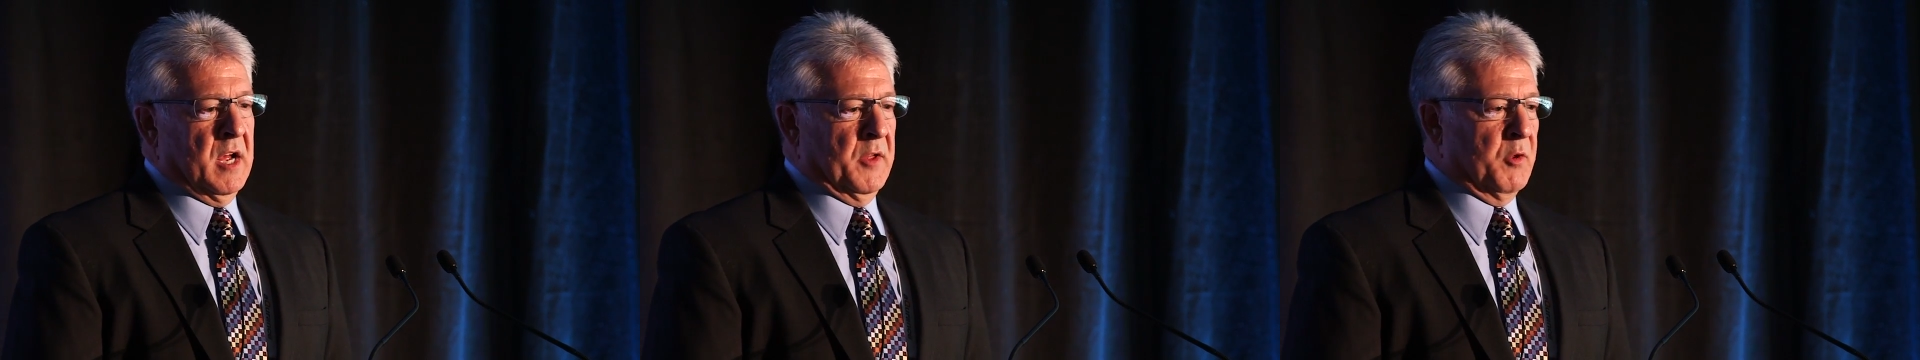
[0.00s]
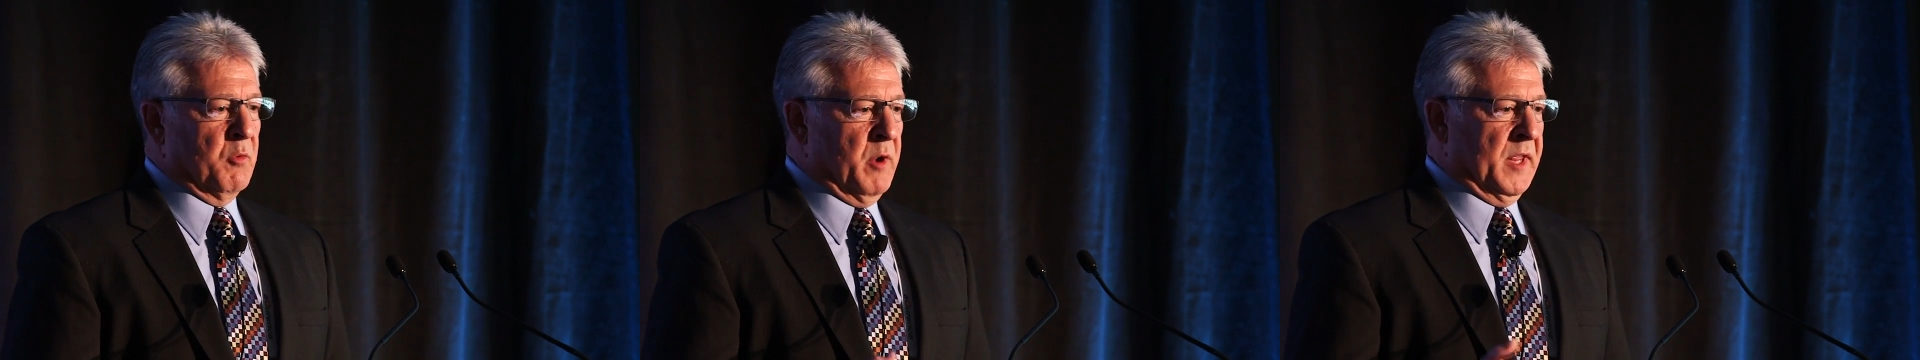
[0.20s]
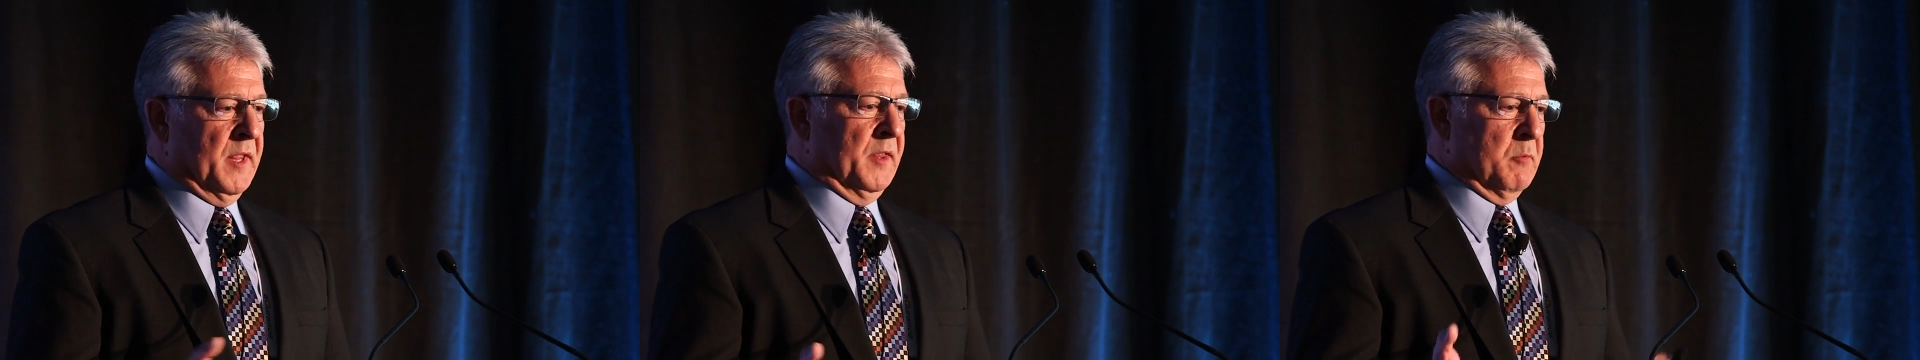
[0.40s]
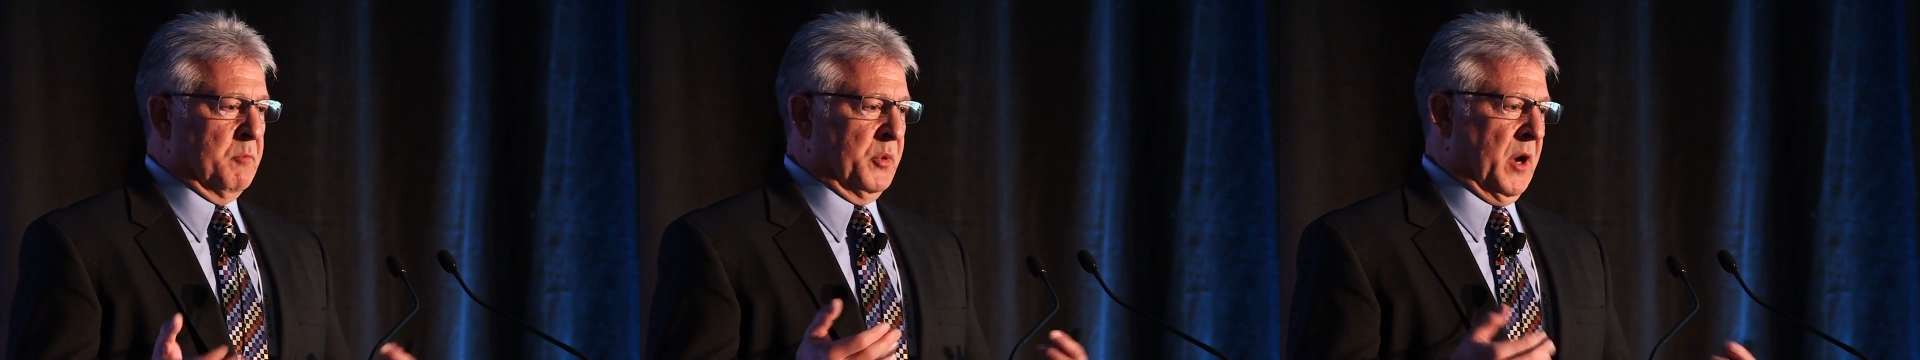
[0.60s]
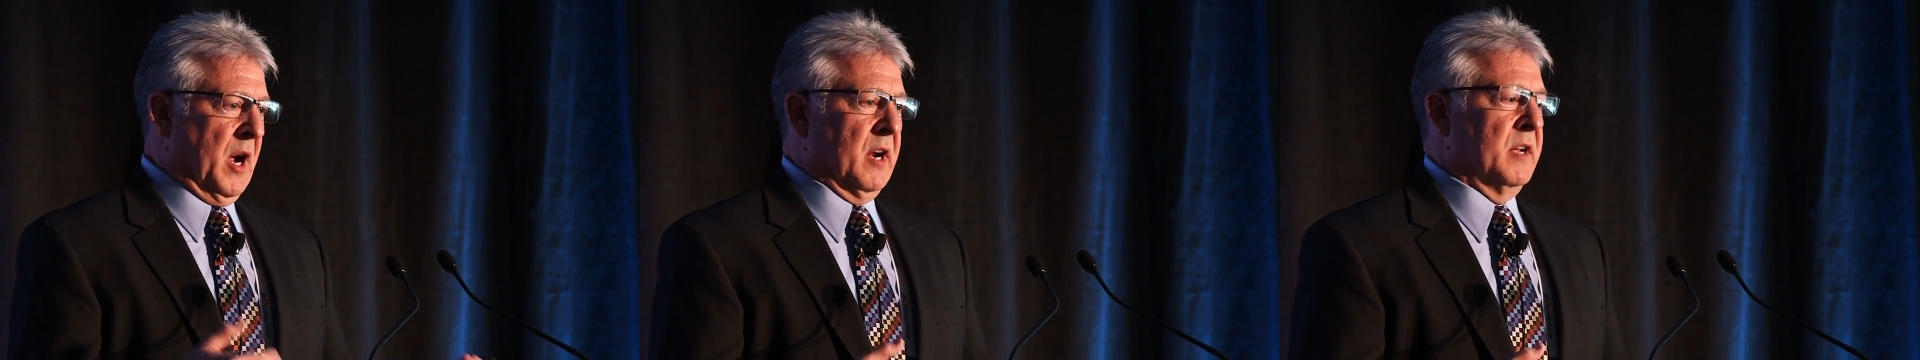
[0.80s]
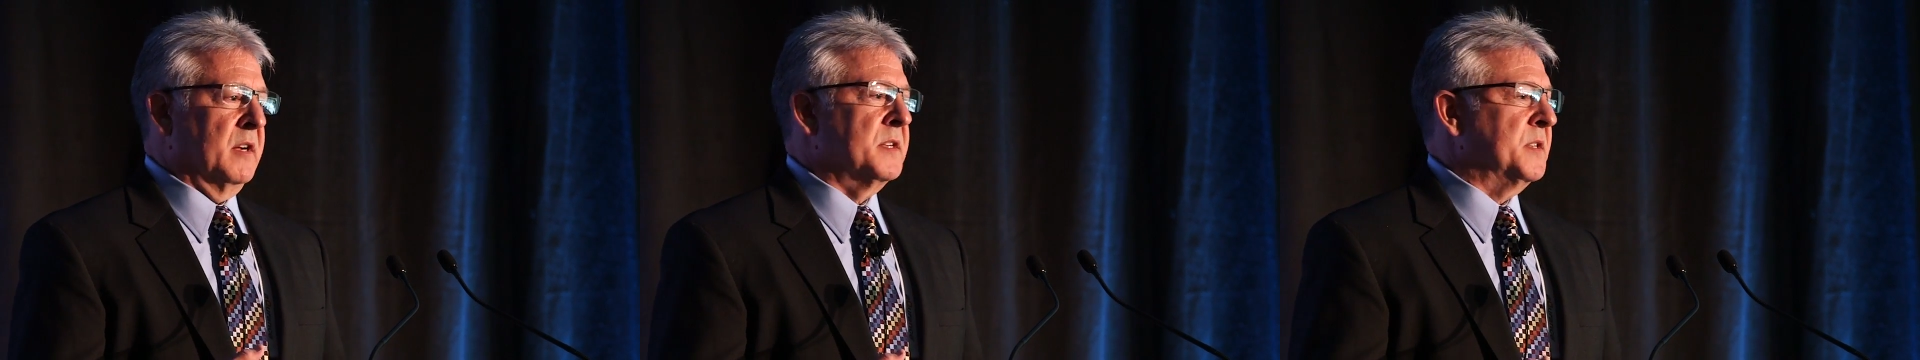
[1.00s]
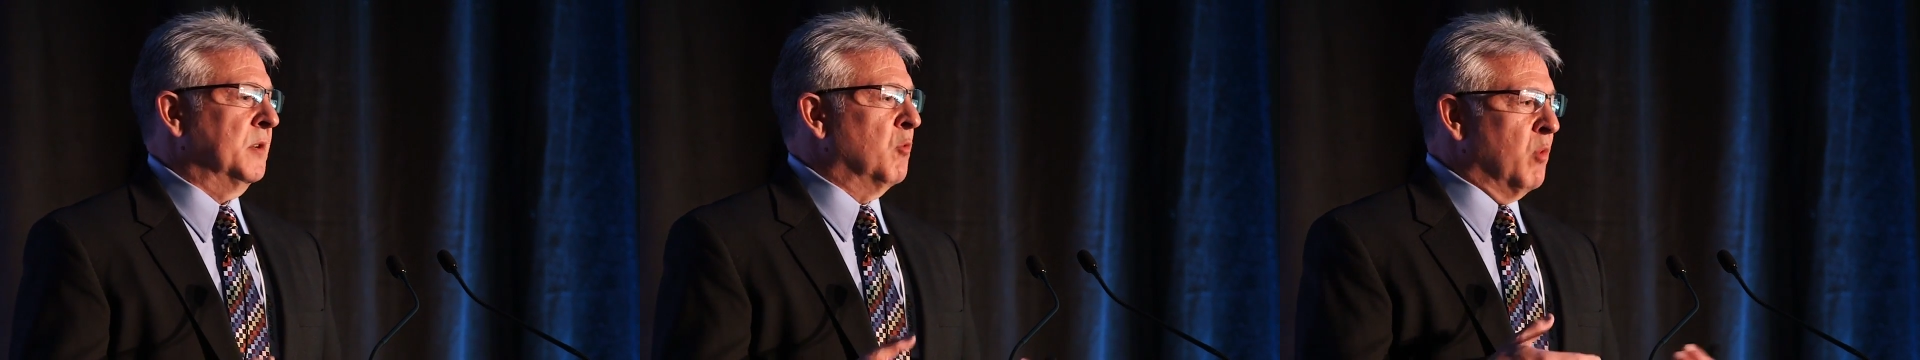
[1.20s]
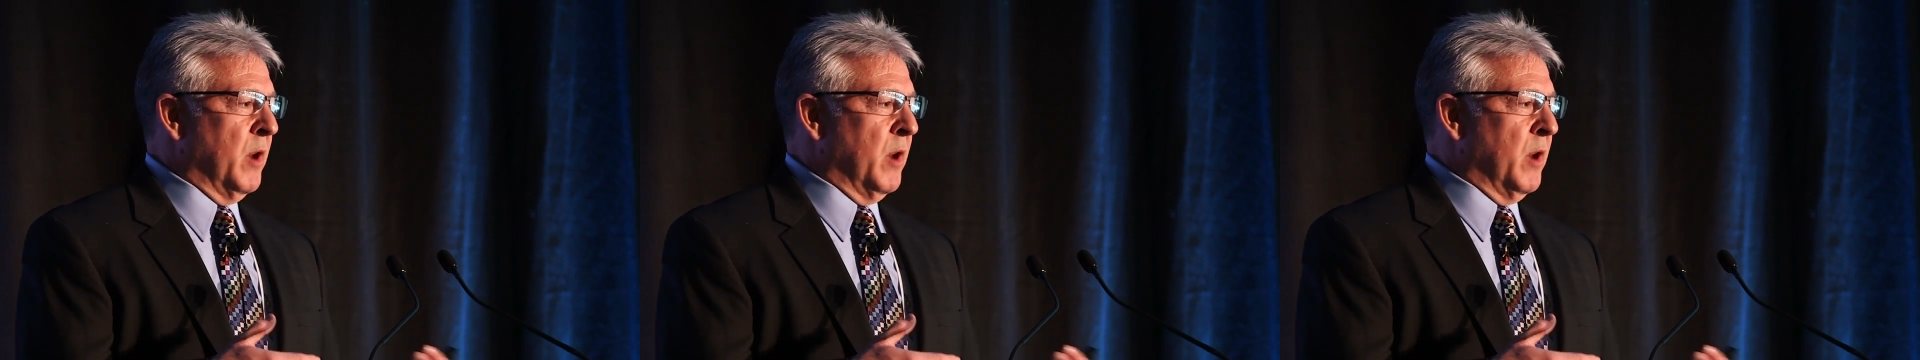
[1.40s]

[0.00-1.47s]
the way that the products and